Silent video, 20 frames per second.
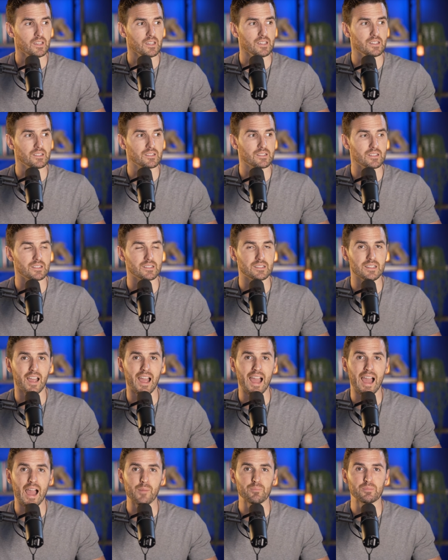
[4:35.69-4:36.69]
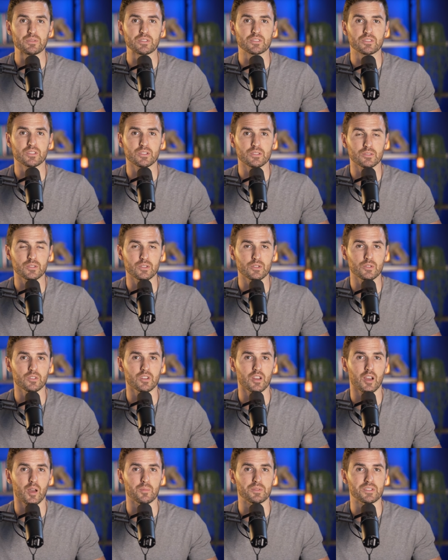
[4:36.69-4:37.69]
is this
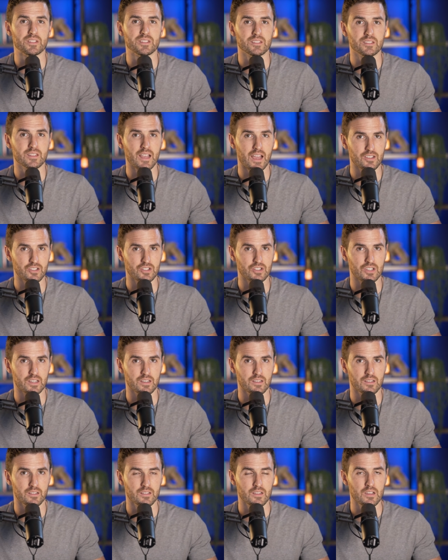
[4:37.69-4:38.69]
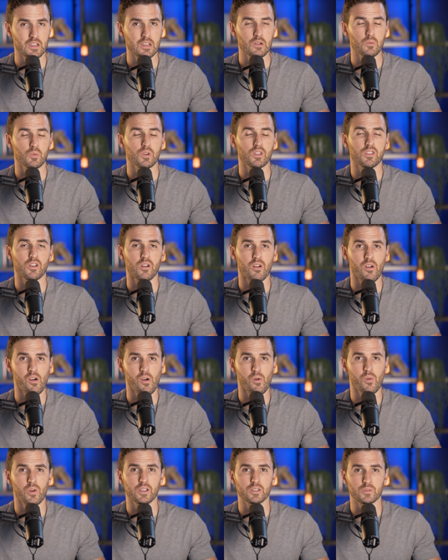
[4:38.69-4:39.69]
absolute obsession with
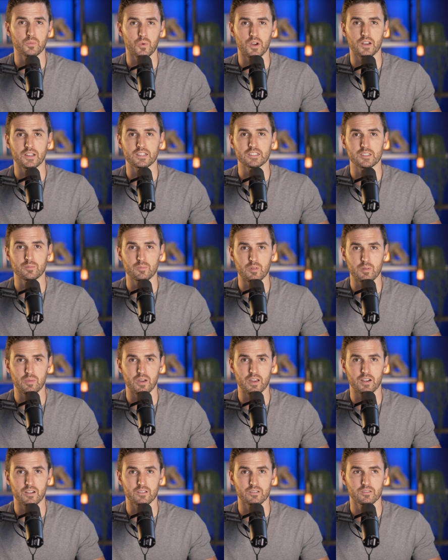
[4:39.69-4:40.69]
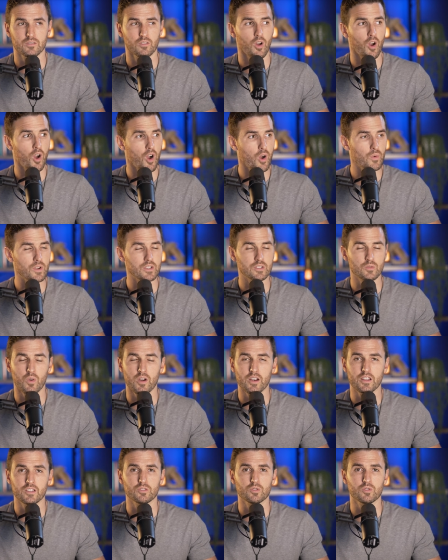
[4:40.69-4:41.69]
always wanting to be better, always
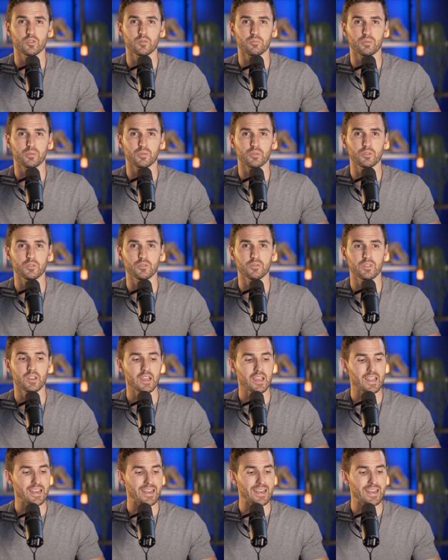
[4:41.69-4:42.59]
wanting to improve,